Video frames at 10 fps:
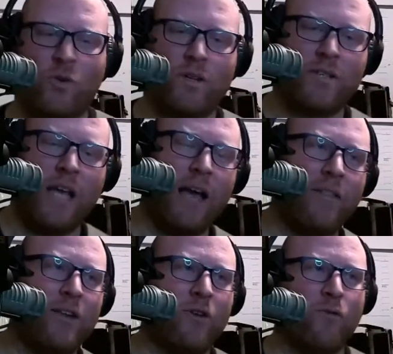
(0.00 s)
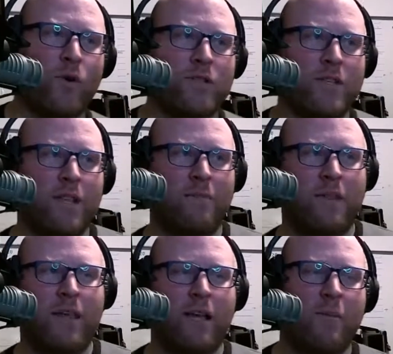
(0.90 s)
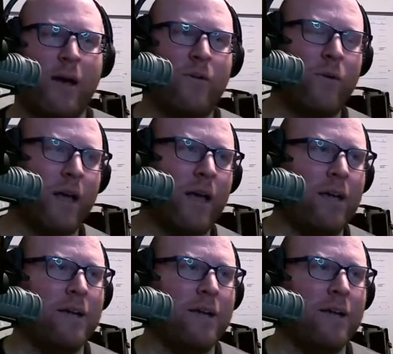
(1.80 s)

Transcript: Because, yeah, then you're forcing them to think about, okay,